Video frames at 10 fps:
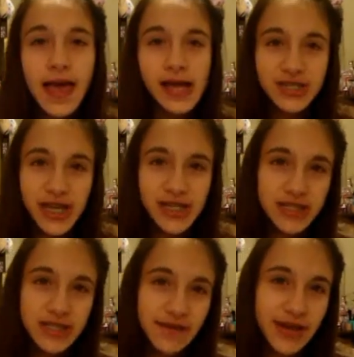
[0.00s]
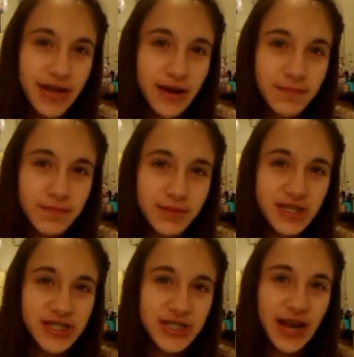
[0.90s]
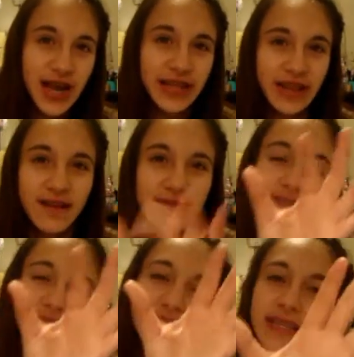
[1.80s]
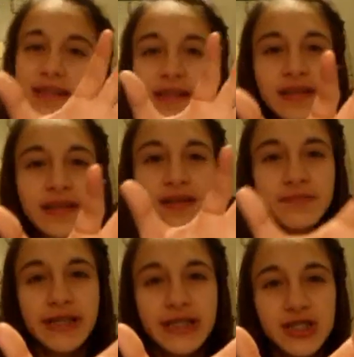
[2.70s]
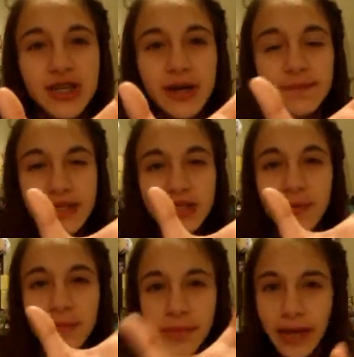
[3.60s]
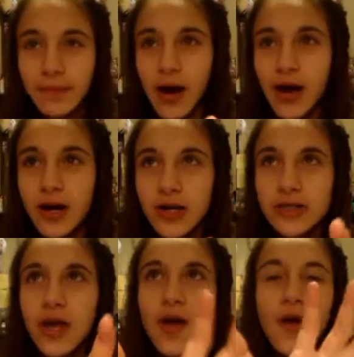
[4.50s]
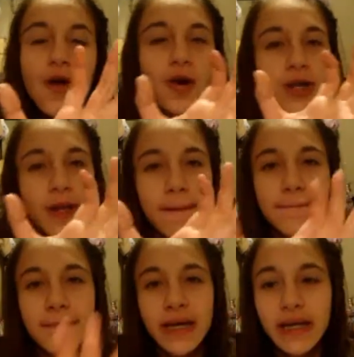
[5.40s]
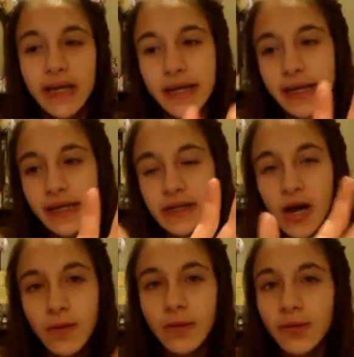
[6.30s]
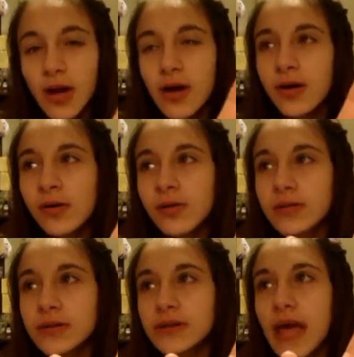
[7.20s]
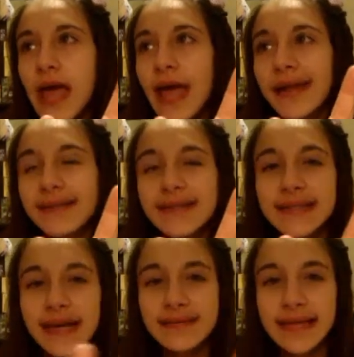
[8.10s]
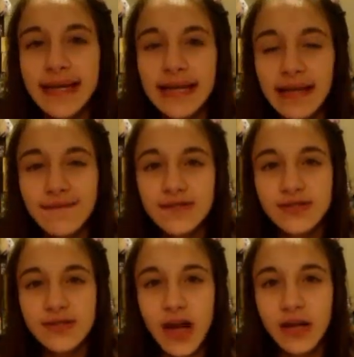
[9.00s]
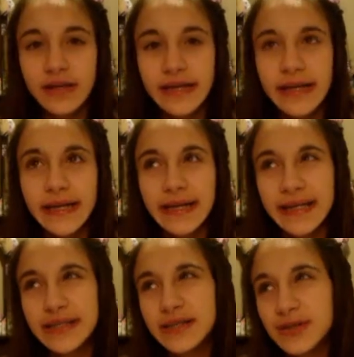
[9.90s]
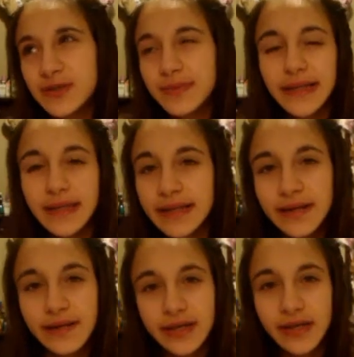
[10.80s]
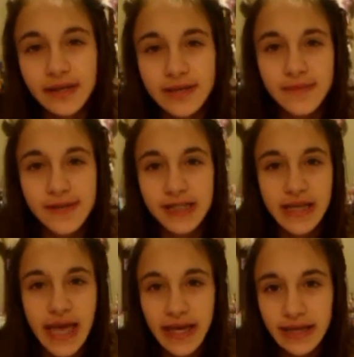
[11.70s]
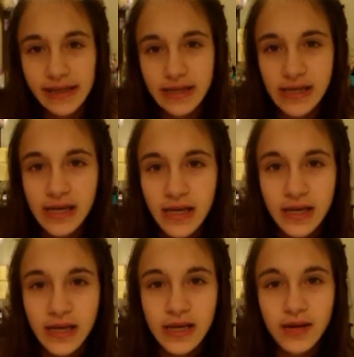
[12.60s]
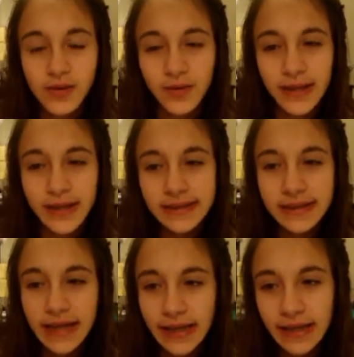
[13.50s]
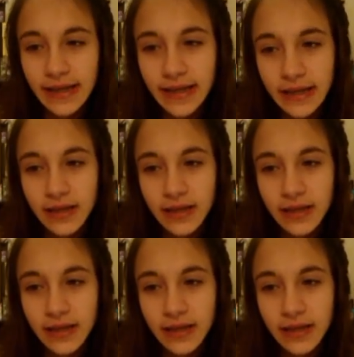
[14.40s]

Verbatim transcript: It changes every year. But this year I loved, like, the little miniature Mr. Big bars. Or the mini Toblerones. And this sounds like I love chocolate, and I do, but like nearly not as much as candy. What else did I like?